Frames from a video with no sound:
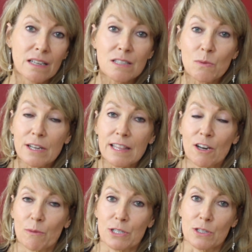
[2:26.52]
So what are
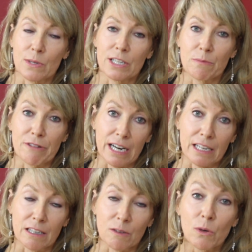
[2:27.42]
the options when you're pregnant?